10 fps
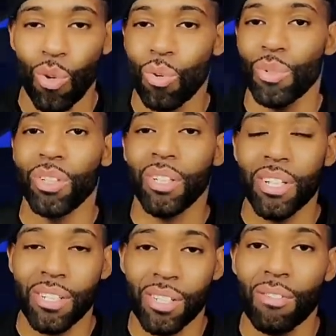or
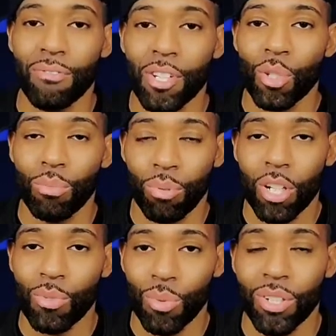released the official
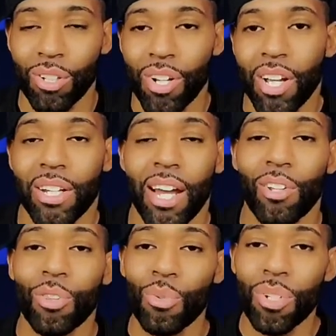press render. Now,
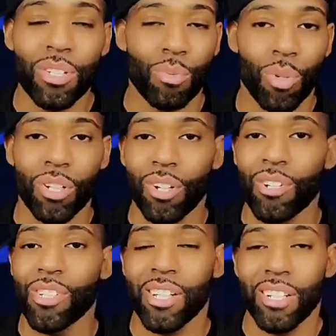through these
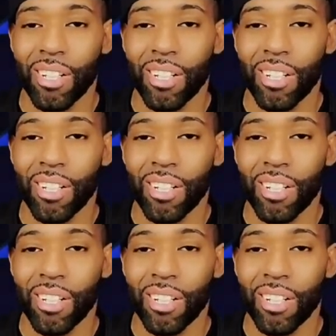renders and